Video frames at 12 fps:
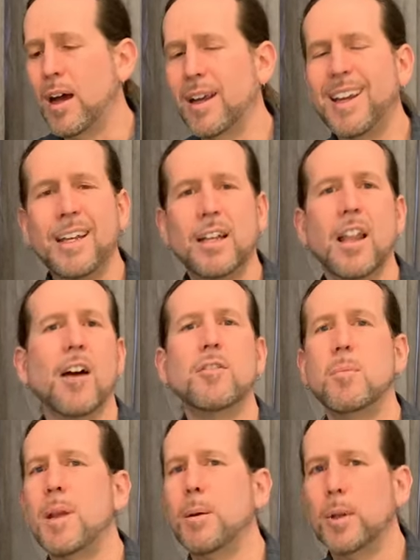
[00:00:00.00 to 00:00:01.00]
He'd love
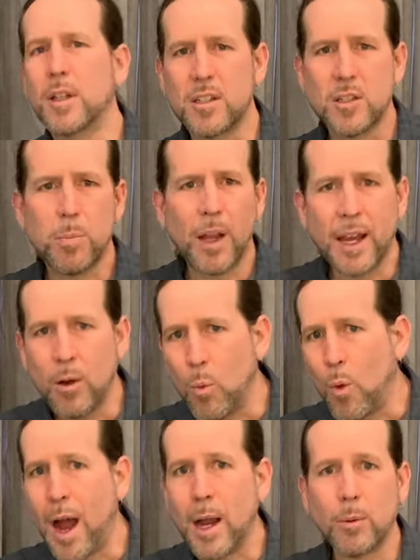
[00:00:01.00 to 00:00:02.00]
to be able to explain
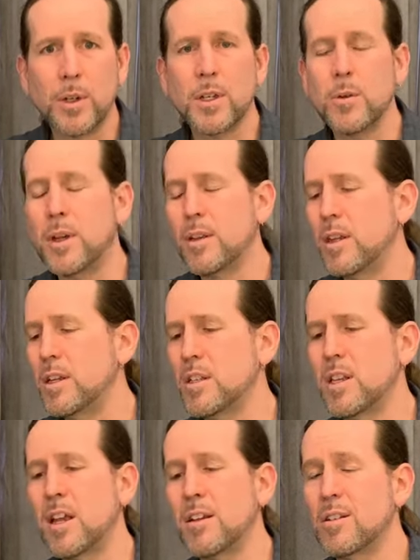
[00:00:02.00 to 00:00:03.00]
why we're doing these
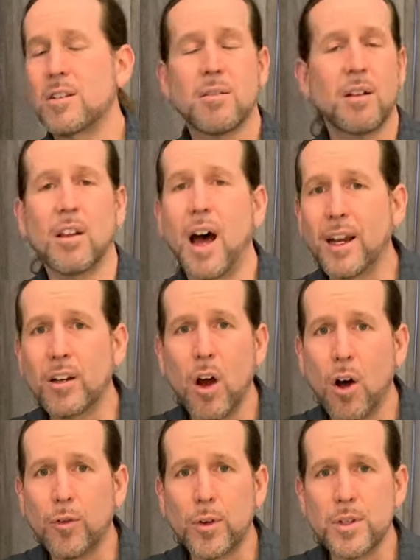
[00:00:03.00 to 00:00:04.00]
things. A lot of
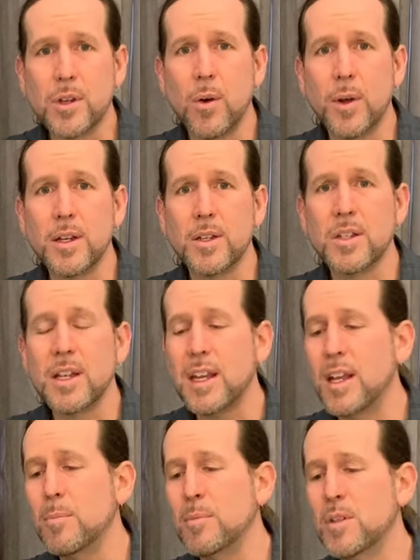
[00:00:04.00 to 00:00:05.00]
golfers go in to see
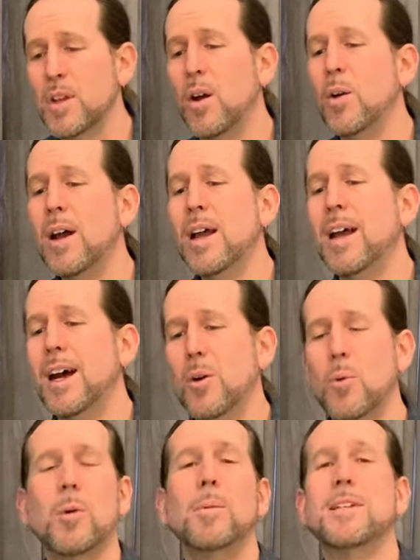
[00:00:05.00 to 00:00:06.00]
him, so
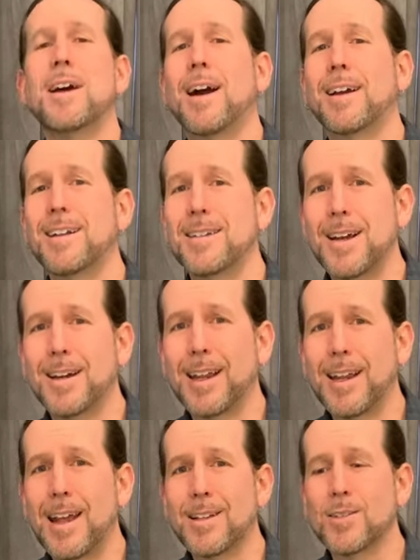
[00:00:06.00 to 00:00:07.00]
we'll be talking to Doug
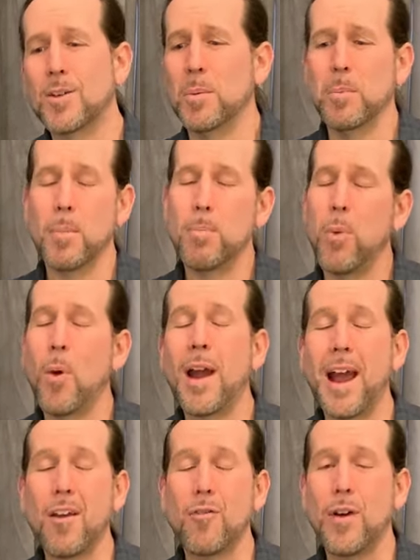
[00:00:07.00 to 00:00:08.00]
again soon. But
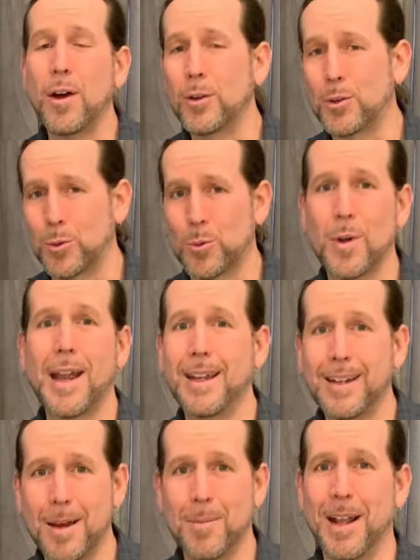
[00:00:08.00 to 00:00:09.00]
boy, I felt
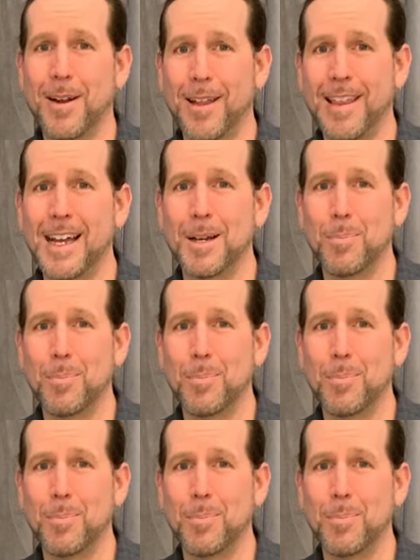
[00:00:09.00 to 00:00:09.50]
great coming out of that